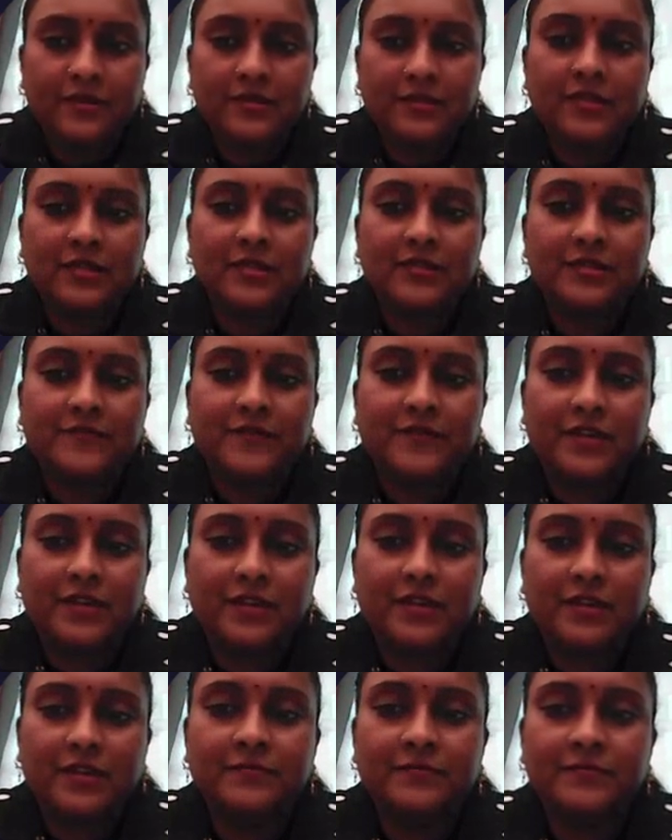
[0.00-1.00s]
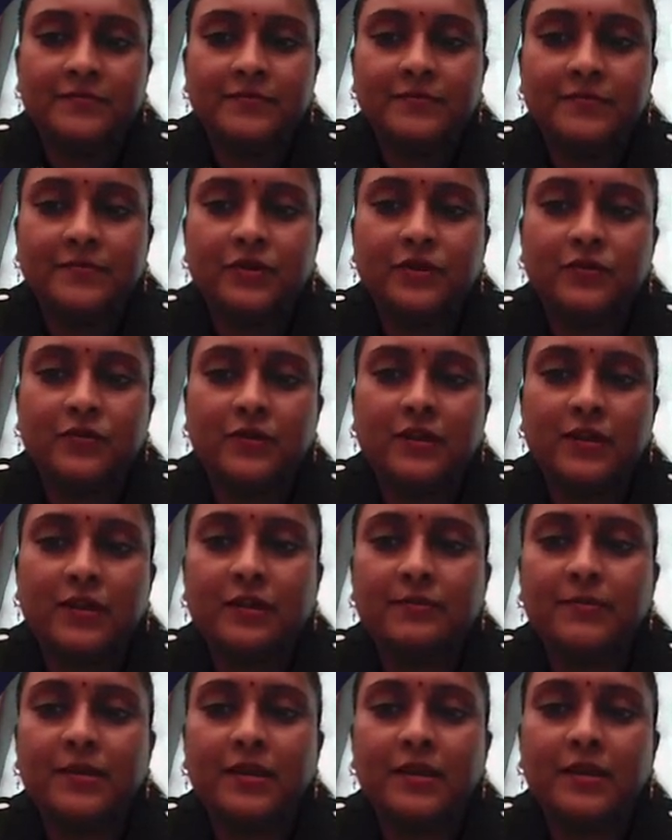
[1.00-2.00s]
First is freedom. You
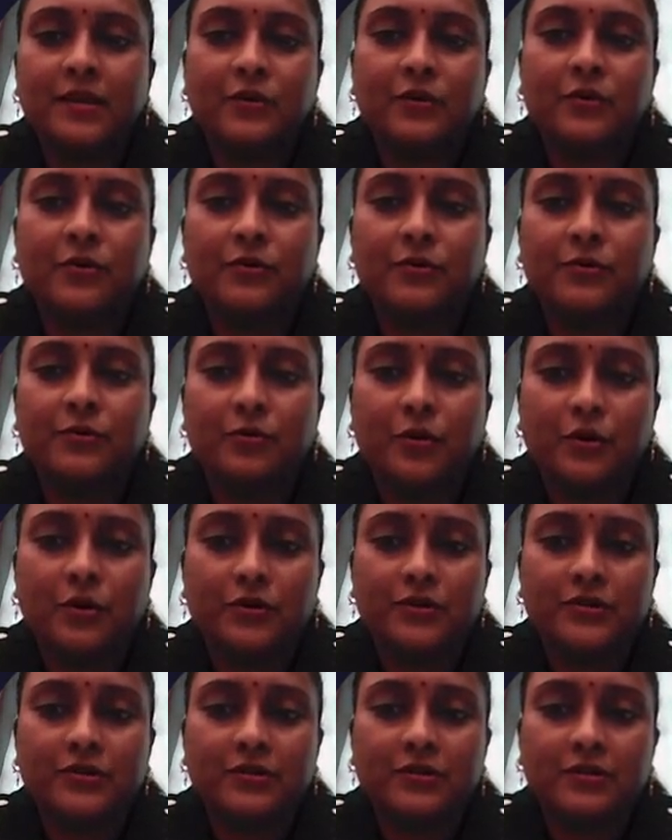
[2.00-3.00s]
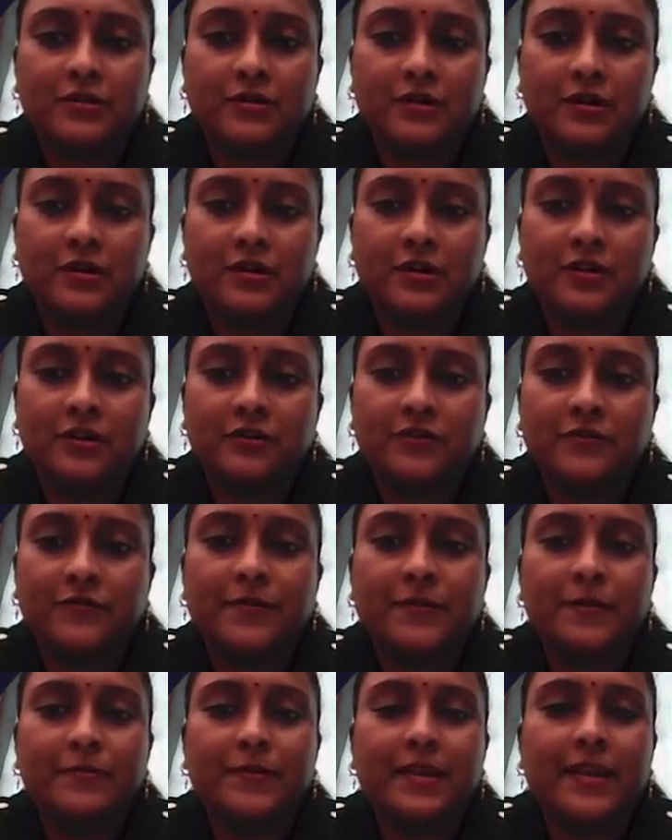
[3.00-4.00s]
will be your own boss. A lot
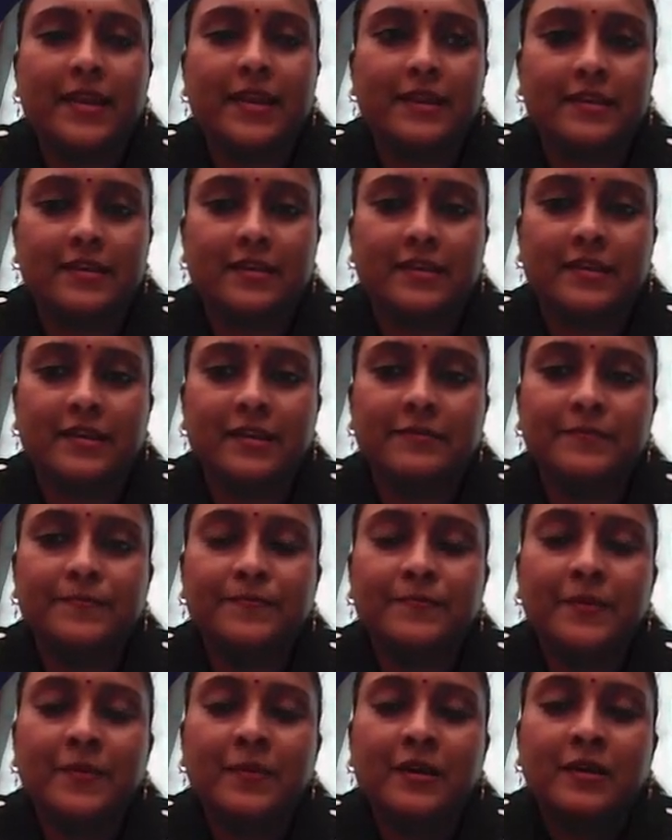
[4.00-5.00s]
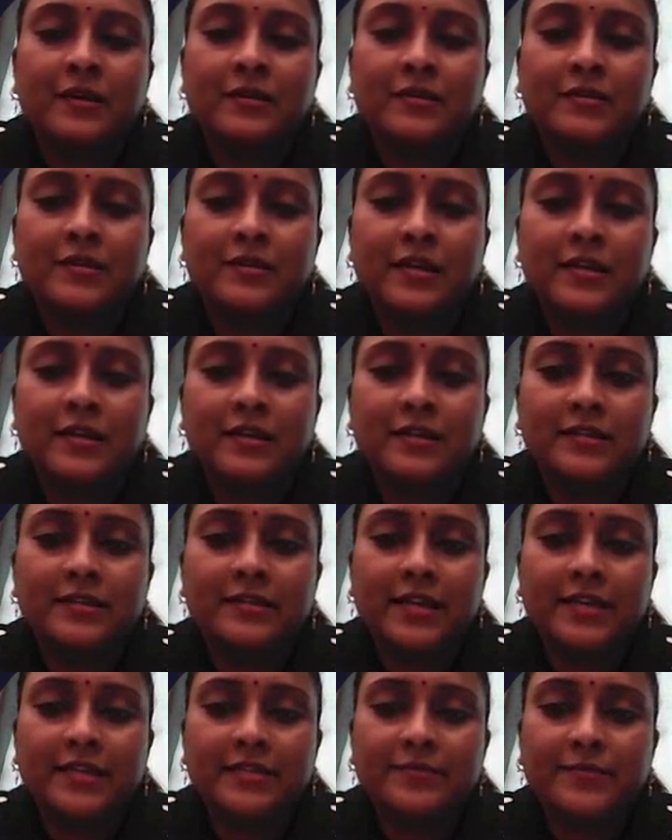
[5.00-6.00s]
of people like that. There are
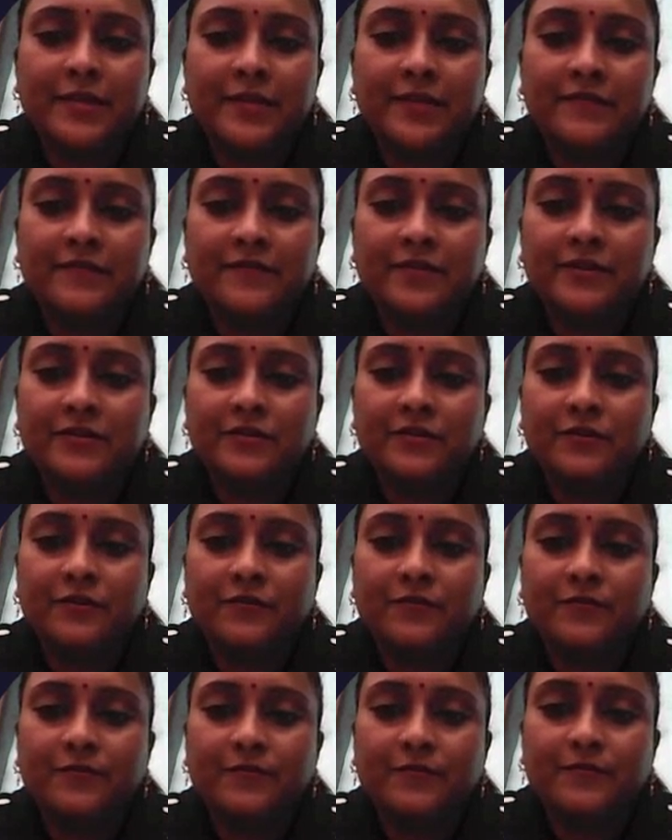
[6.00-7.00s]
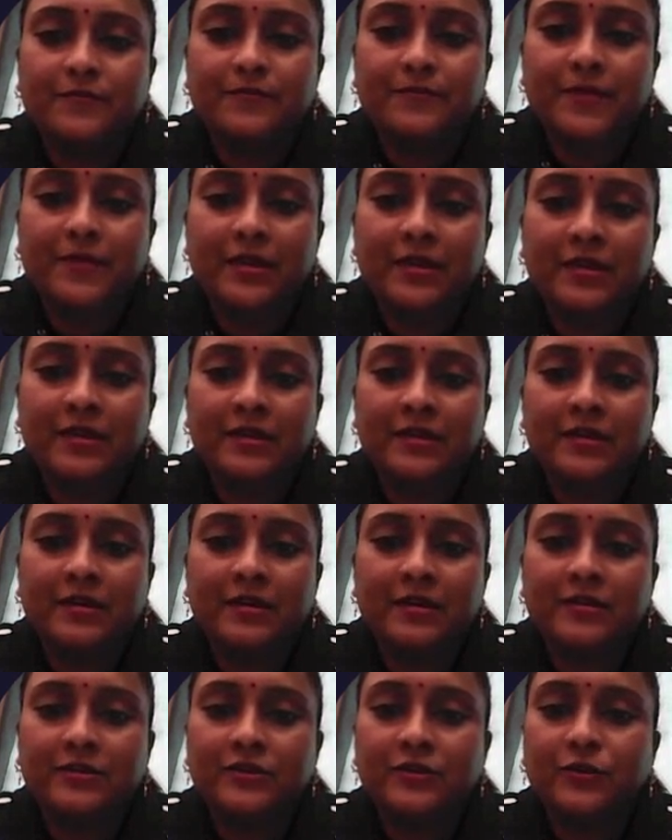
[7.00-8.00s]
tax benefits of being
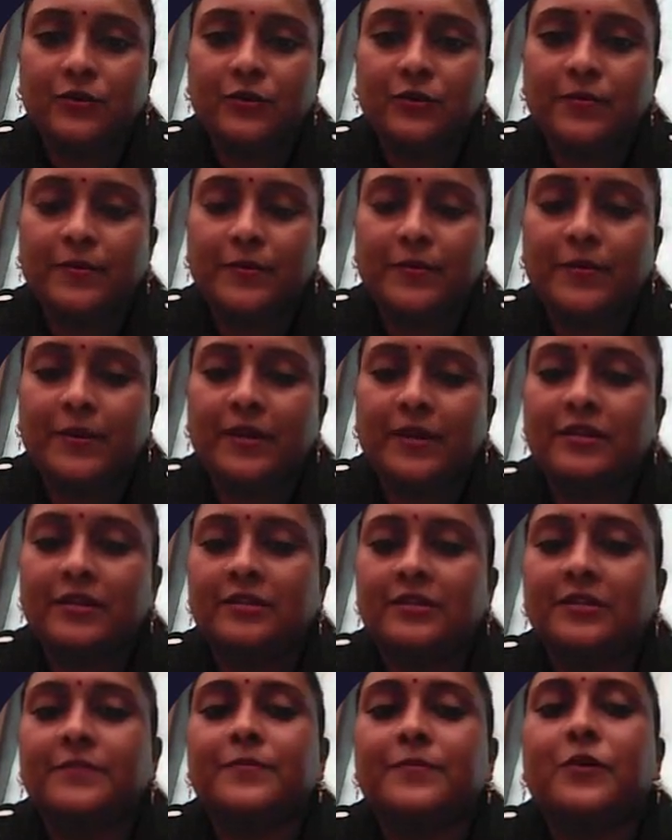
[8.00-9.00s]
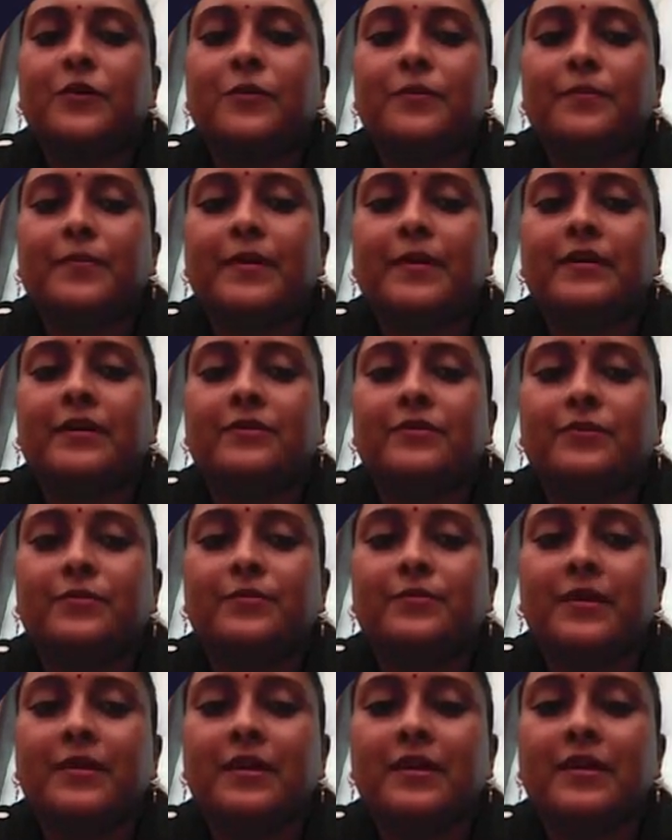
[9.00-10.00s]
a sole proprietorship compared
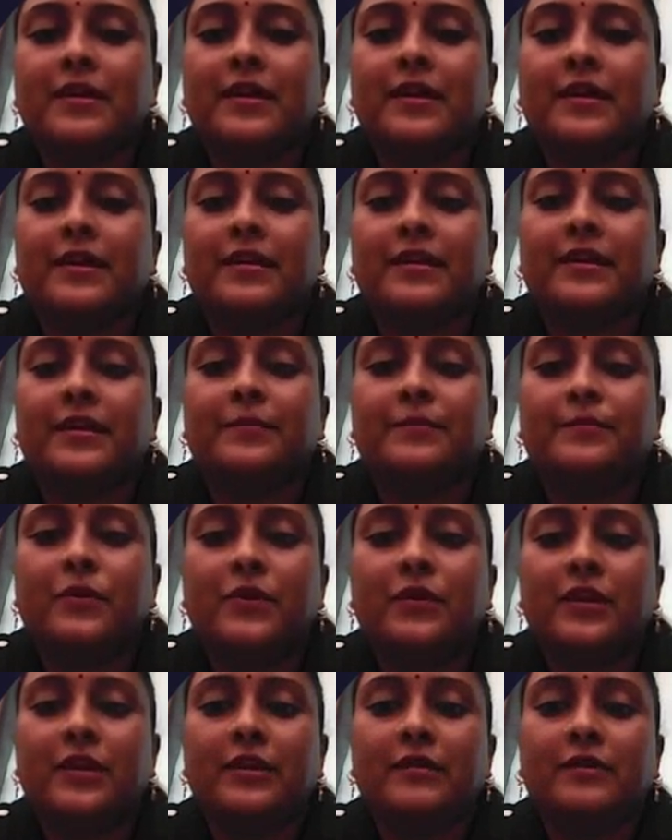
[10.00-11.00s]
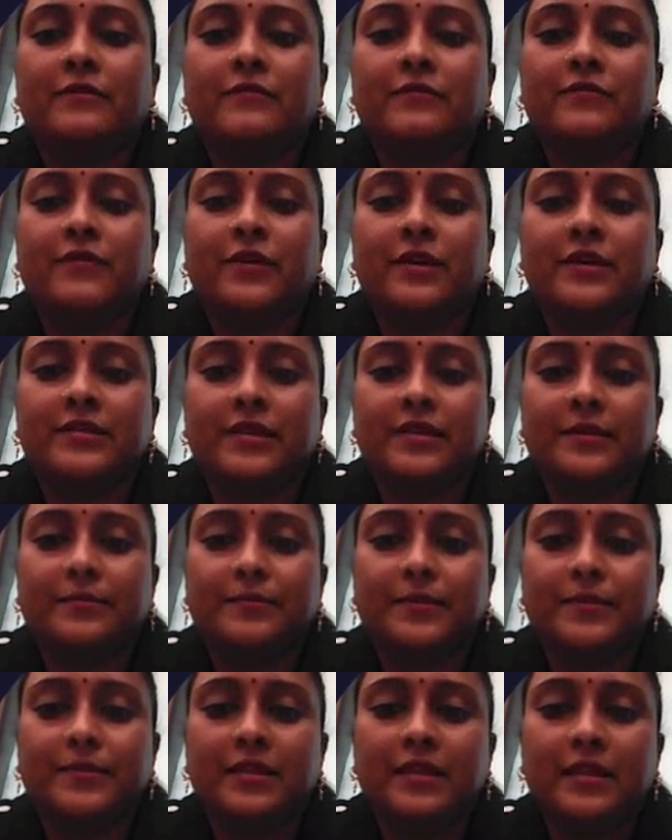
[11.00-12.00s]
to being an employee. For
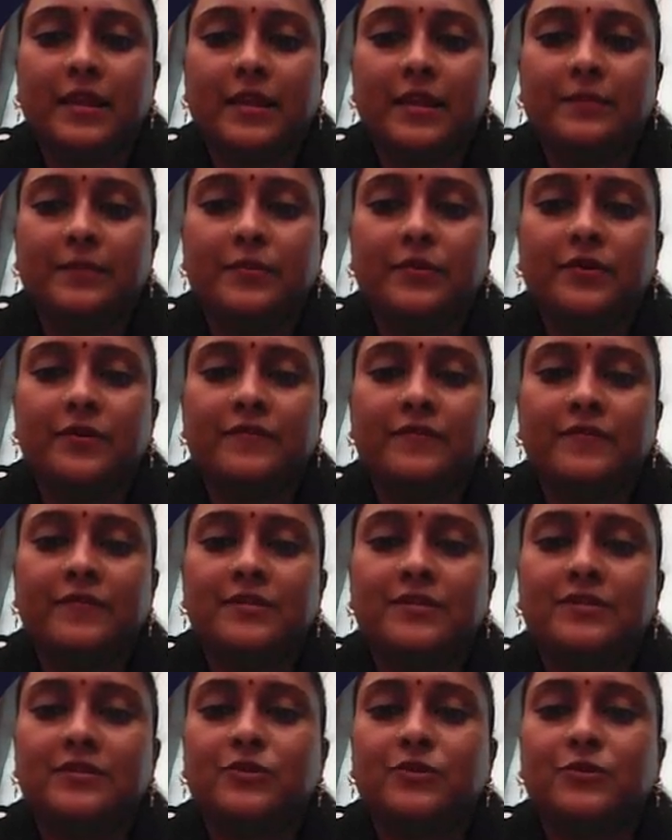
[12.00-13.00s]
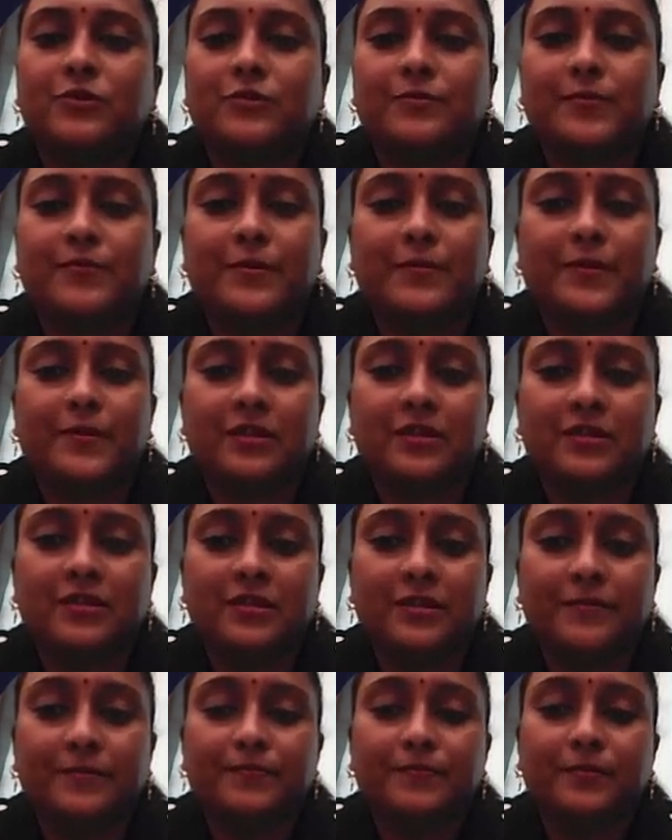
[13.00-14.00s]
example, employee versus sole
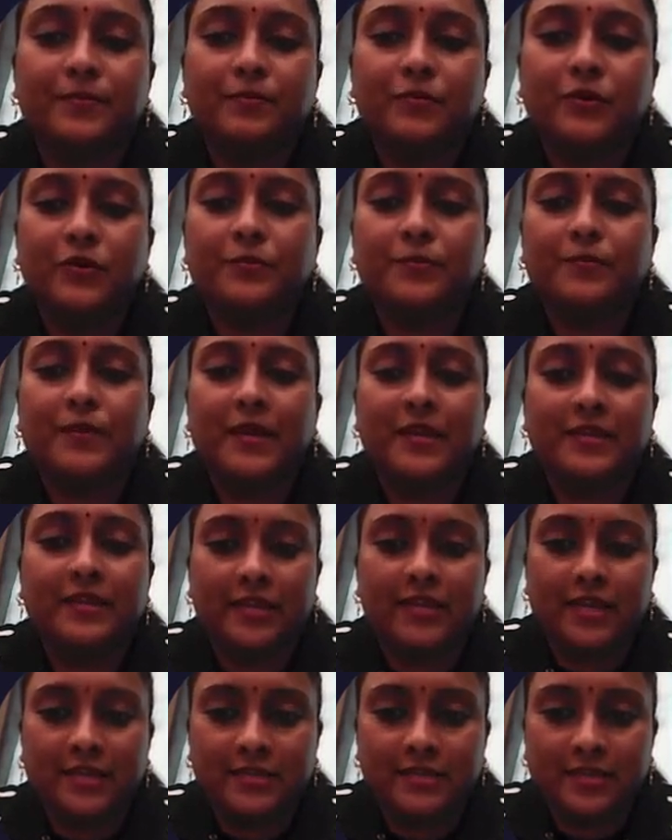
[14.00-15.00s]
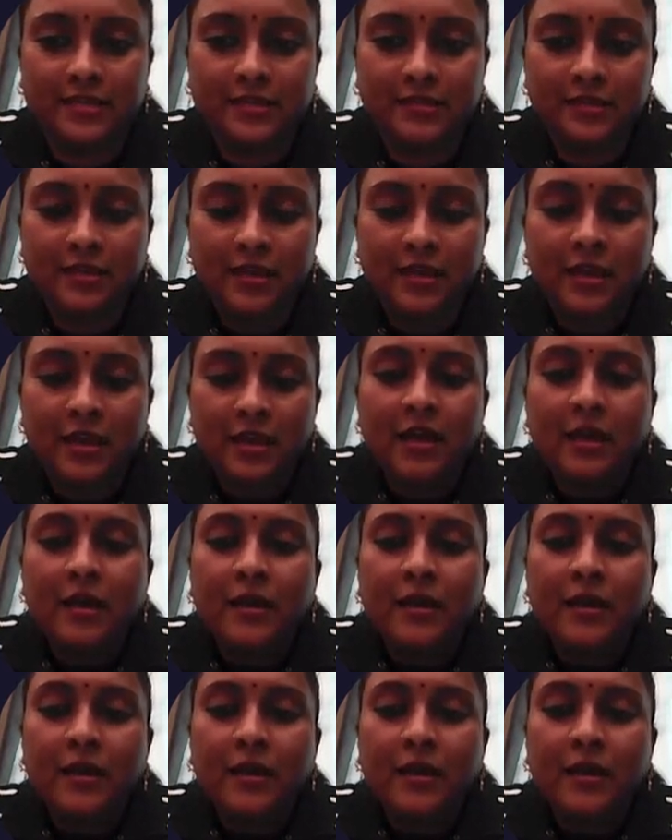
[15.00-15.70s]
proprietorship. Both pay taxes.